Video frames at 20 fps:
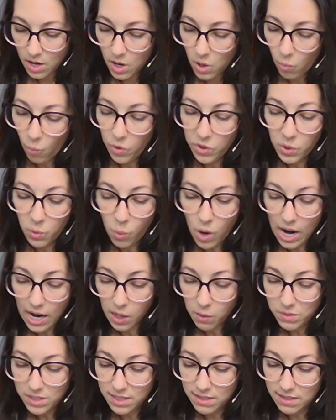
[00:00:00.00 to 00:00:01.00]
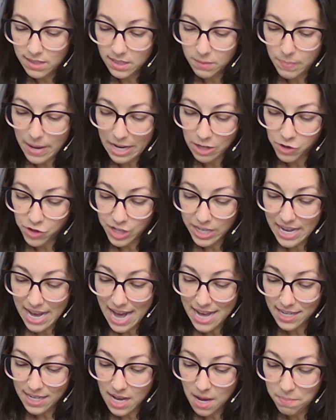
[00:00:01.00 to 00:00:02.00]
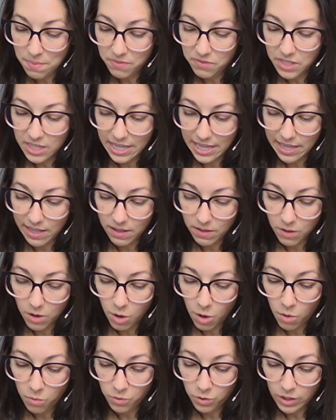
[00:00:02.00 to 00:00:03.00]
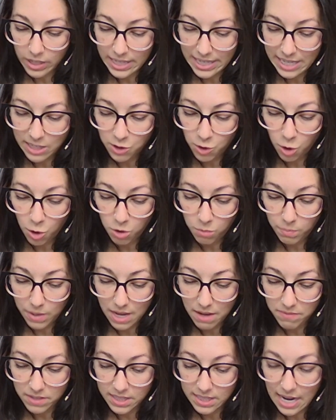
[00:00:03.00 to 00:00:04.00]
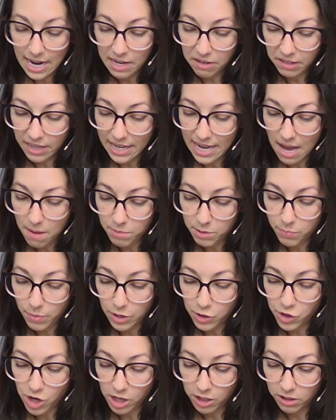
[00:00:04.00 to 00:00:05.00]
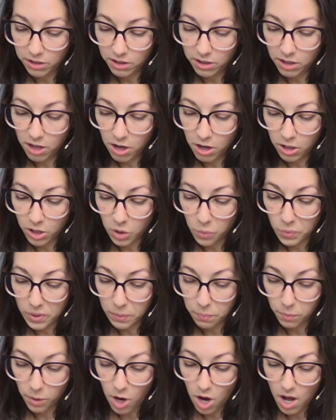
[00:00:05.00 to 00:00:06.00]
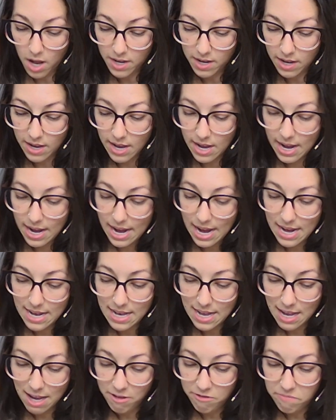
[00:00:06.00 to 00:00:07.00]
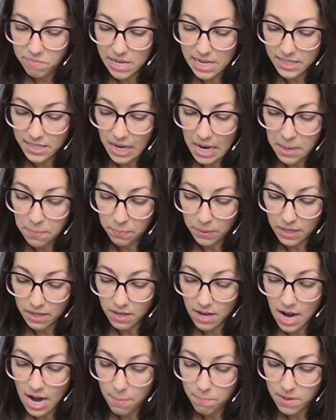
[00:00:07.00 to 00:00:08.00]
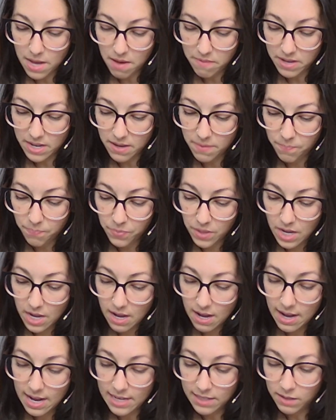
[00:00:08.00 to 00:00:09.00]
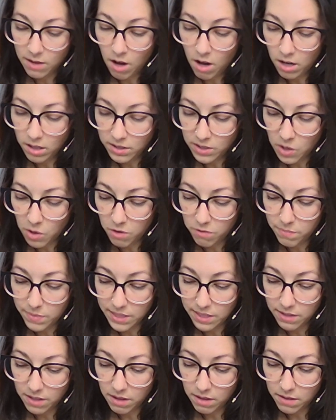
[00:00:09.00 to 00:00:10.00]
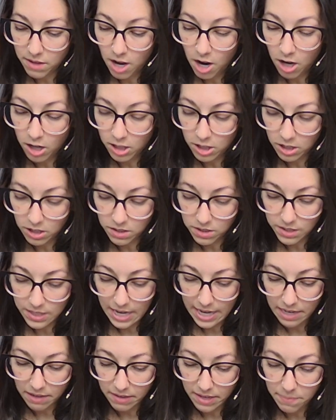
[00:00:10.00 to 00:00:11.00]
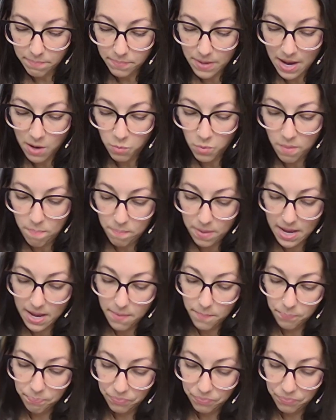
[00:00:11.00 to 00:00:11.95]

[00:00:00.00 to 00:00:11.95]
When the wire was dispatched, he had a cup of tea. Over it he told me of a diary kept by Jonathan Harker when abroad, and gave me a typewritten copy of it, as also of Miss Harker's diary at Whitby.